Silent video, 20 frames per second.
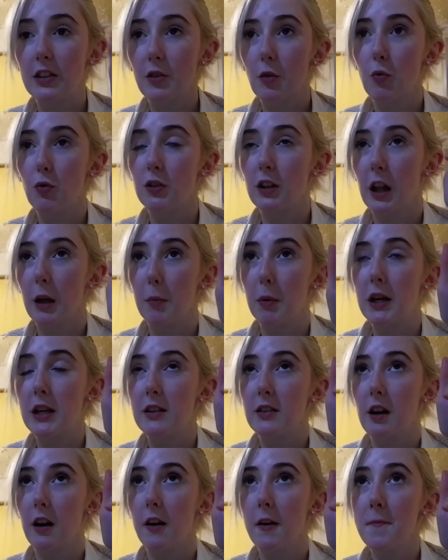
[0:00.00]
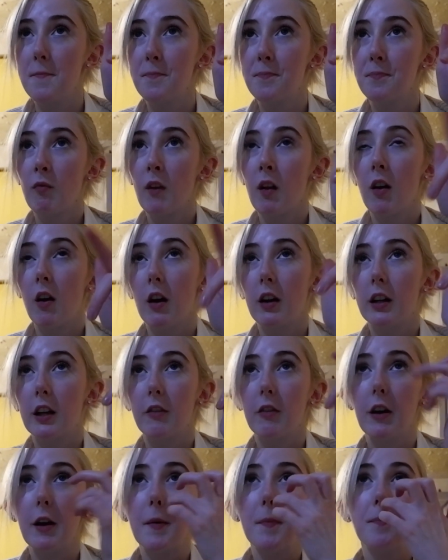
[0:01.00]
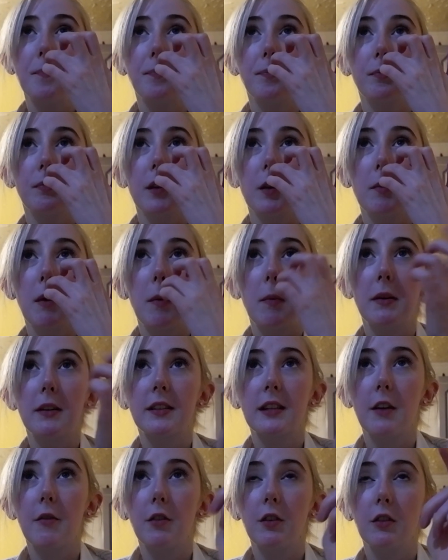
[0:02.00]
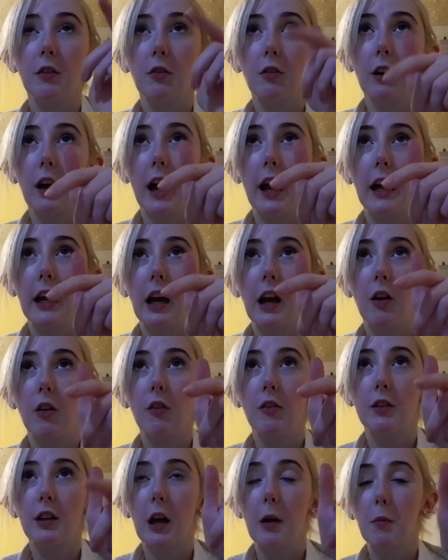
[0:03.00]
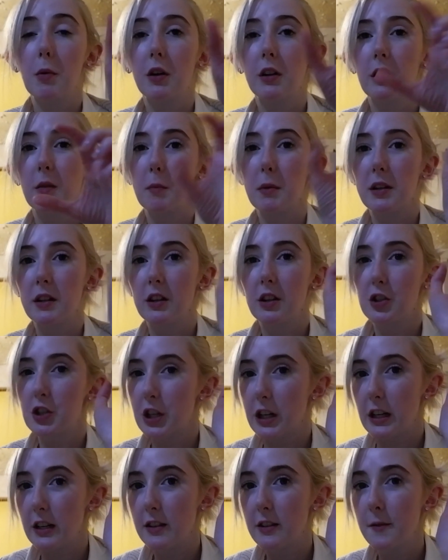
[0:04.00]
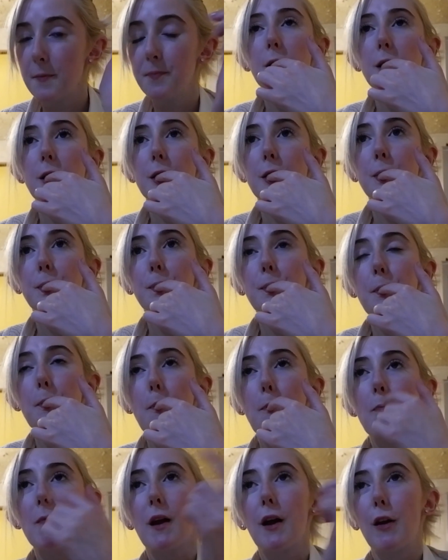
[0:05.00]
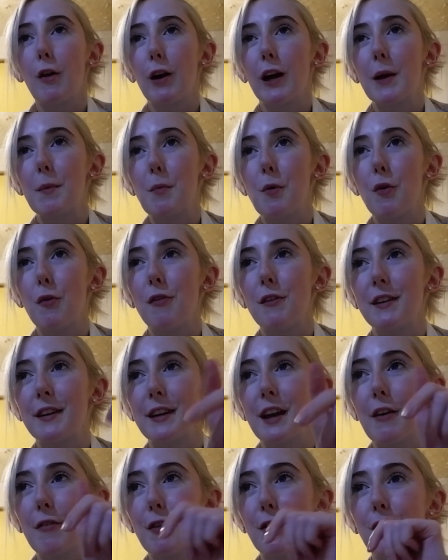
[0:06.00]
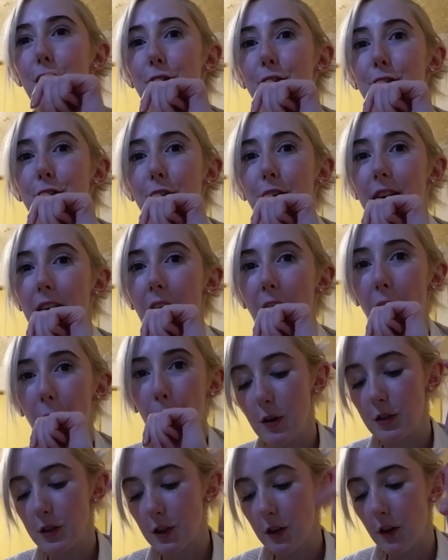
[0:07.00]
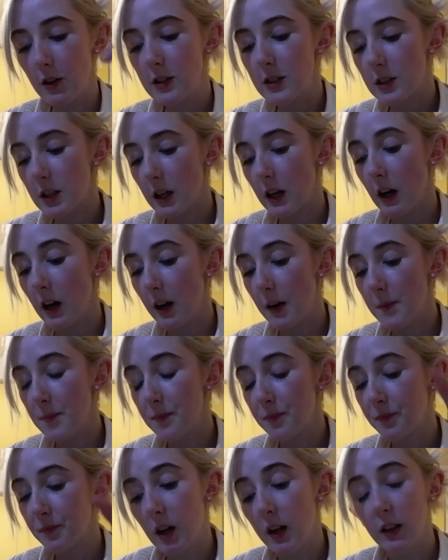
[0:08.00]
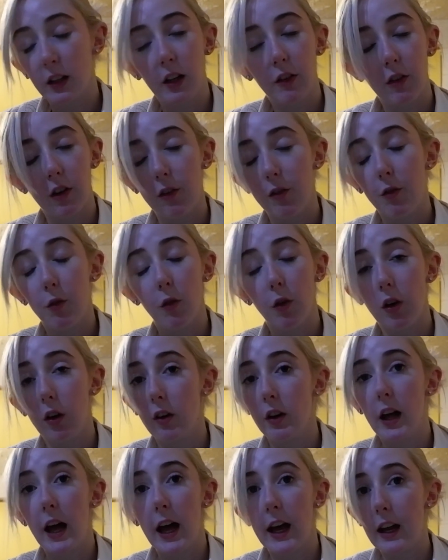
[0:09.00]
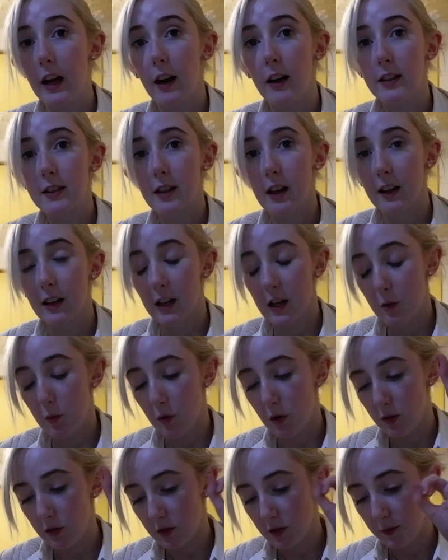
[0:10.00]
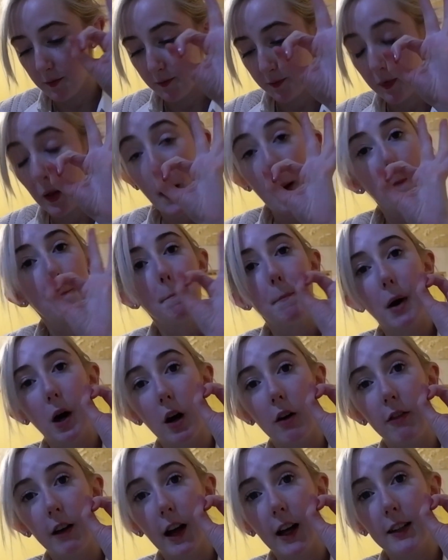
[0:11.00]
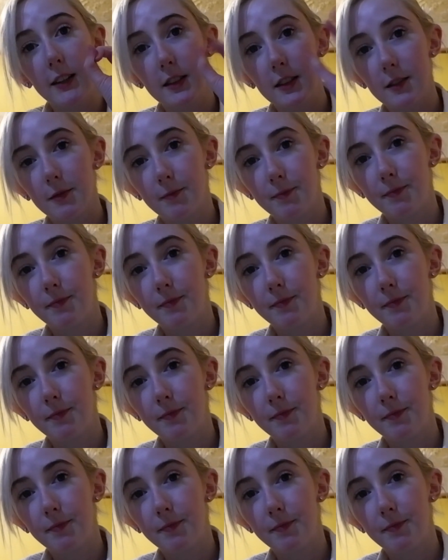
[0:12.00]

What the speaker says: this. Also that pizza, I'd give it maybe a 7 or 8 out of 10 because it's missing the cheese. Plus, I'd like it more if it didn't have onions on it. So tonight's dinner, I'd give it a full on 8 out of 10. It was perfect.